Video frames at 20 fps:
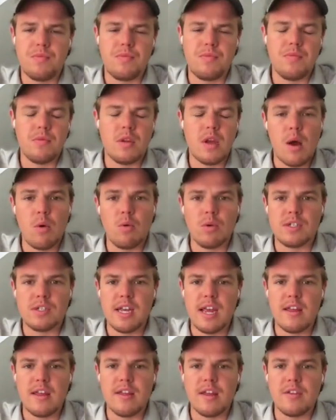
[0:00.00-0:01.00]
I will
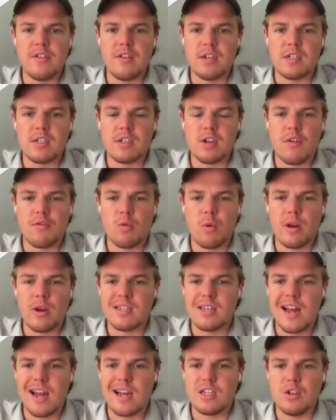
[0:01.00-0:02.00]
say that this software is
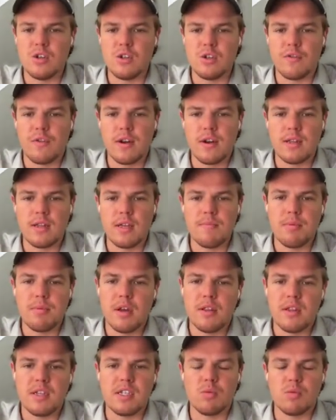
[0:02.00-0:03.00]
not as user-friendly, but
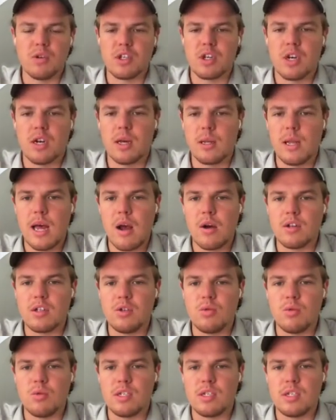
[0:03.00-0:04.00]
this is what's going to allow us
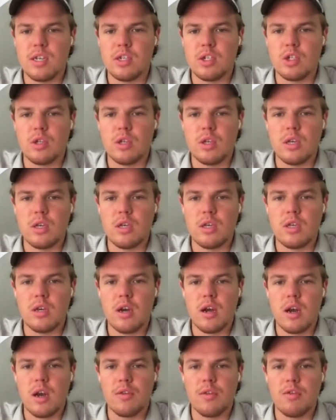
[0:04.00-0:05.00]
to essentially
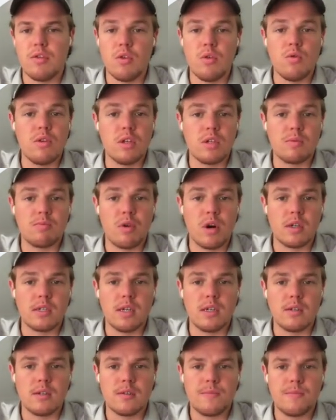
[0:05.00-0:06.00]
uh, do this process.